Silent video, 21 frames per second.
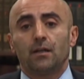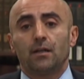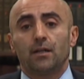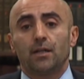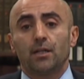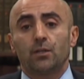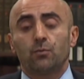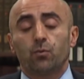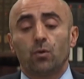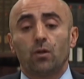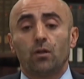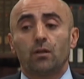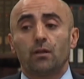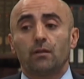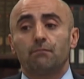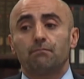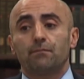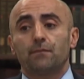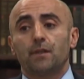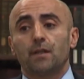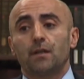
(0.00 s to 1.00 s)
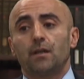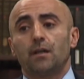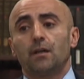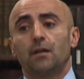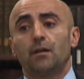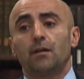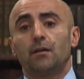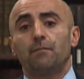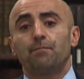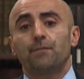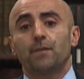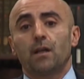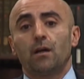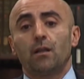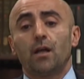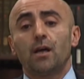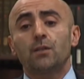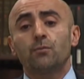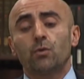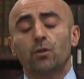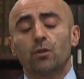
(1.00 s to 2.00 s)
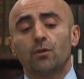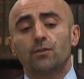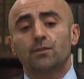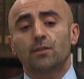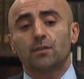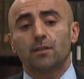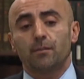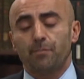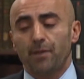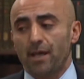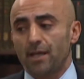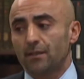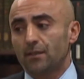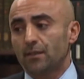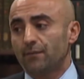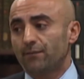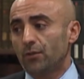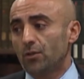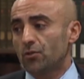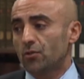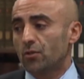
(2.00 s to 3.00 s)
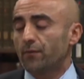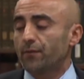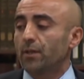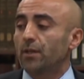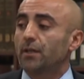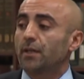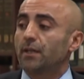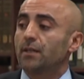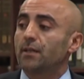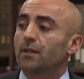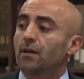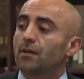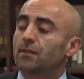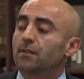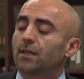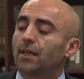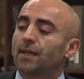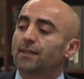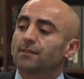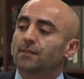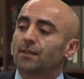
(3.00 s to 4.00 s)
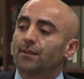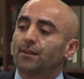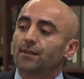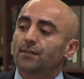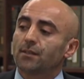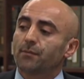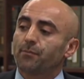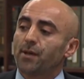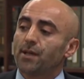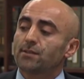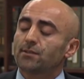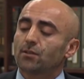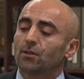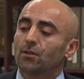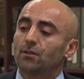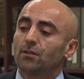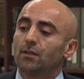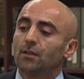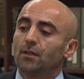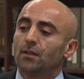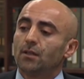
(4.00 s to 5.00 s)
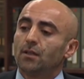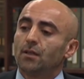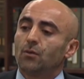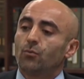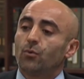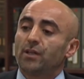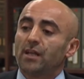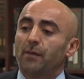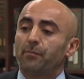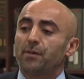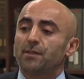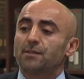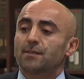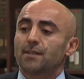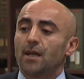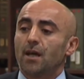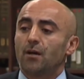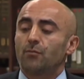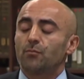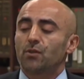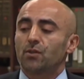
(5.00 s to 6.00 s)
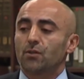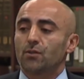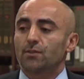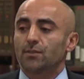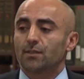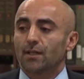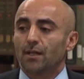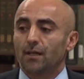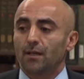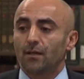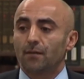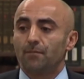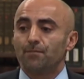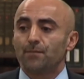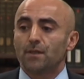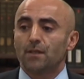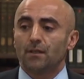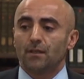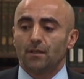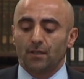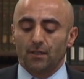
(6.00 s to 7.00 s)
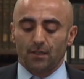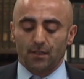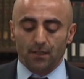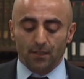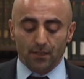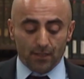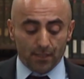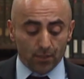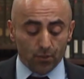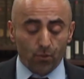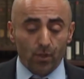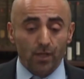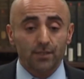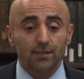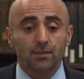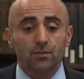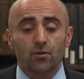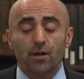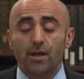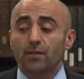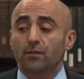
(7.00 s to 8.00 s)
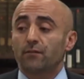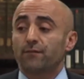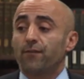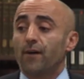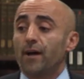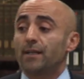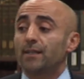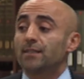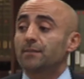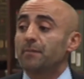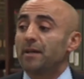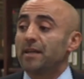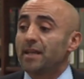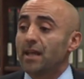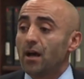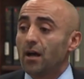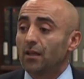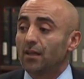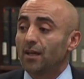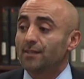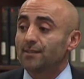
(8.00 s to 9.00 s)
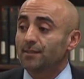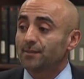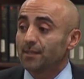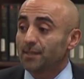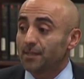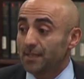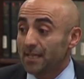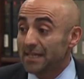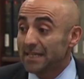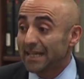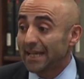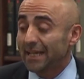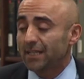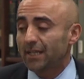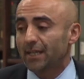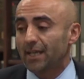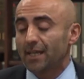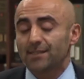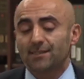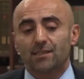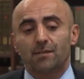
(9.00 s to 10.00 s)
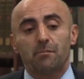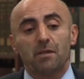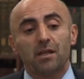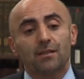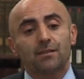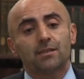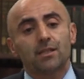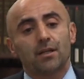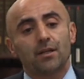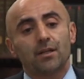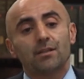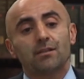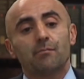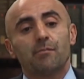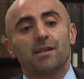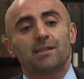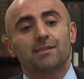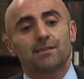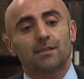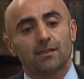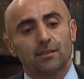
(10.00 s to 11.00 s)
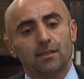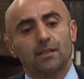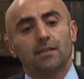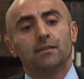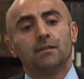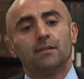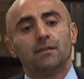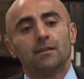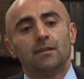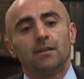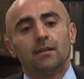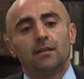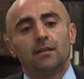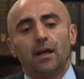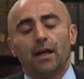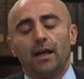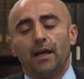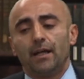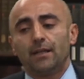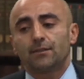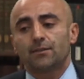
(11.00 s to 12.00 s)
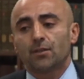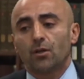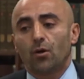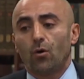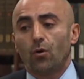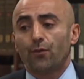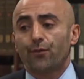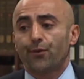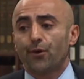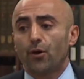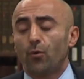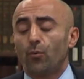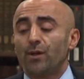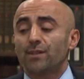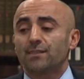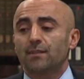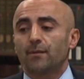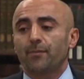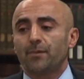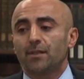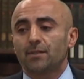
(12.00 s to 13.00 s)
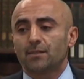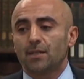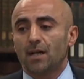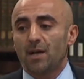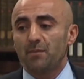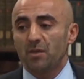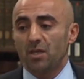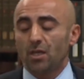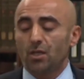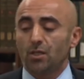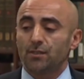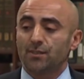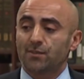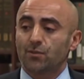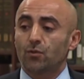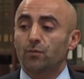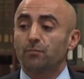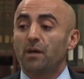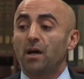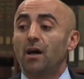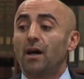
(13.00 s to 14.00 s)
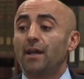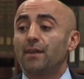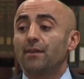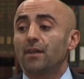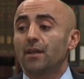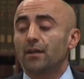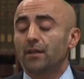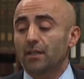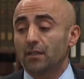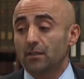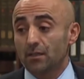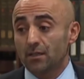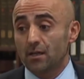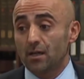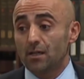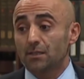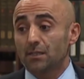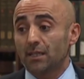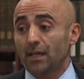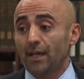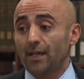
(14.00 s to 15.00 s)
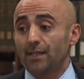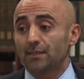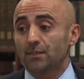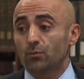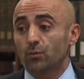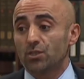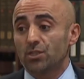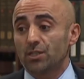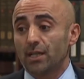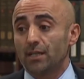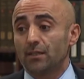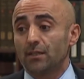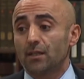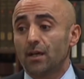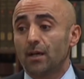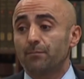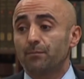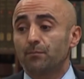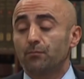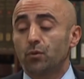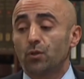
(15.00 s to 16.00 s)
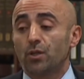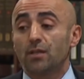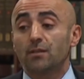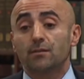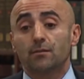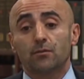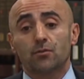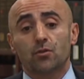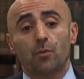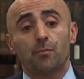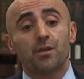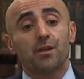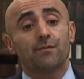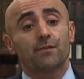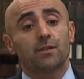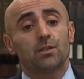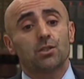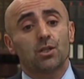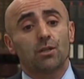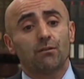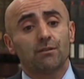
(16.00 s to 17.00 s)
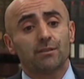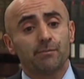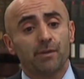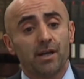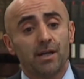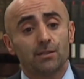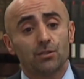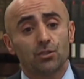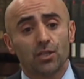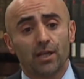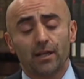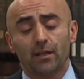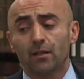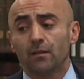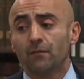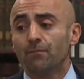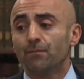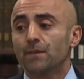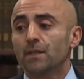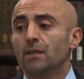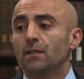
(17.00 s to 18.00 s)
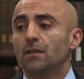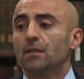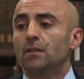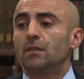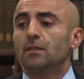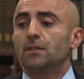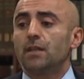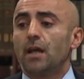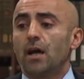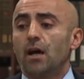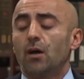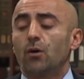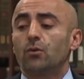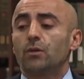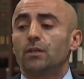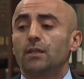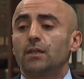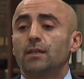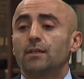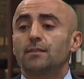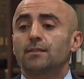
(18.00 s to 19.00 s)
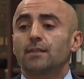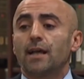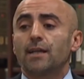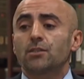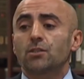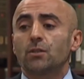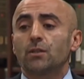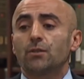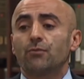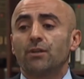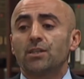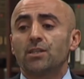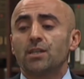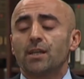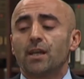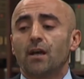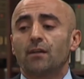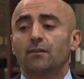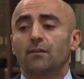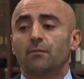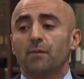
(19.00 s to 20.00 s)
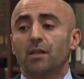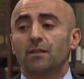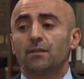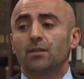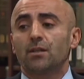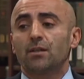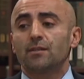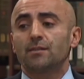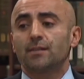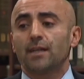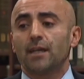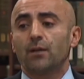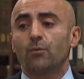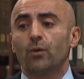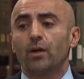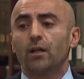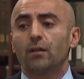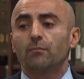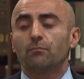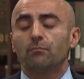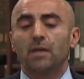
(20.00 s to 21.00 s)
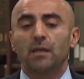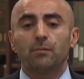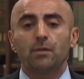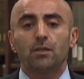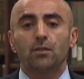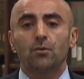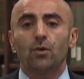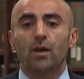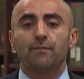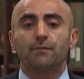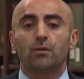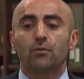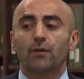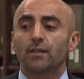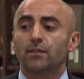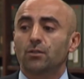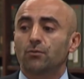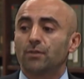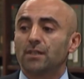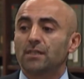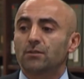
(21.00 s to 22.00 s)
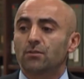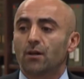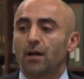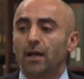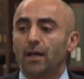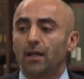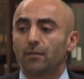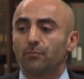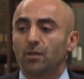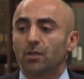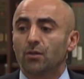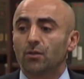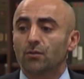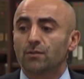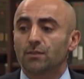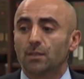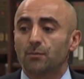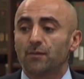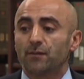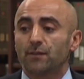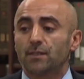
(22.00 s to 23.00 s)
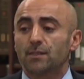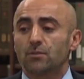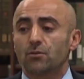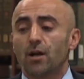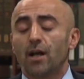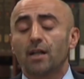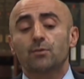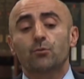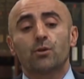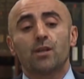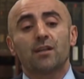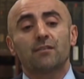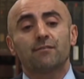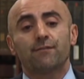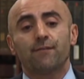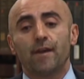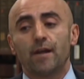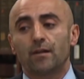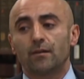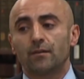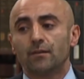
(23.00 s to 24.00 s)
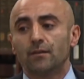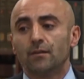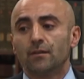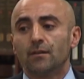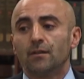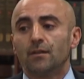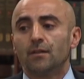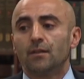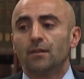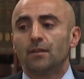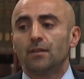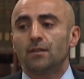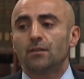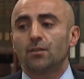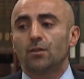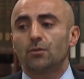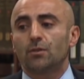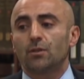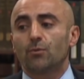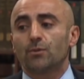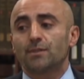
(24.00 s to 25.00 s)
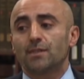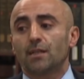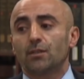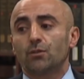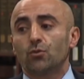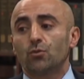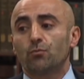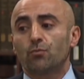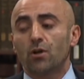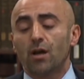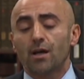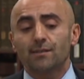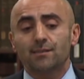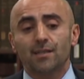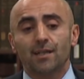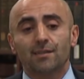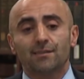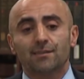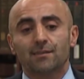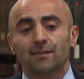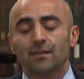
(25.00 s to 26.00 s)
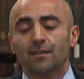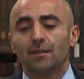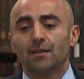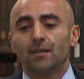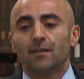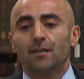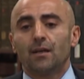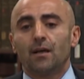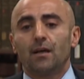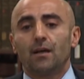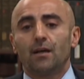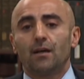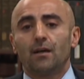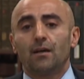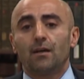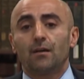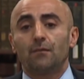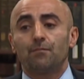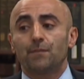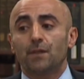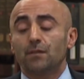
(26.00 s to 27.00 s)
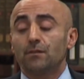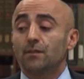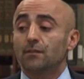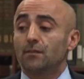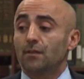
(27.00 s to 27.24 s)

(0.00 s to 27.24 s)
uh, it will, uh, a lot will also depend, the future of the Ergenekon case I think depends on what happens now, because uh, uh, Erdogan is trying to find as many allies as it can get against the military domestically. And so although once upon a time he stood behind the Ergenekon case, which ended up putting so many of the generals behind jail, now he's actually reaching out to military saying, well, maybe you have the right to retrial because some of these trials were not fair. You know, there was not due process. Uh,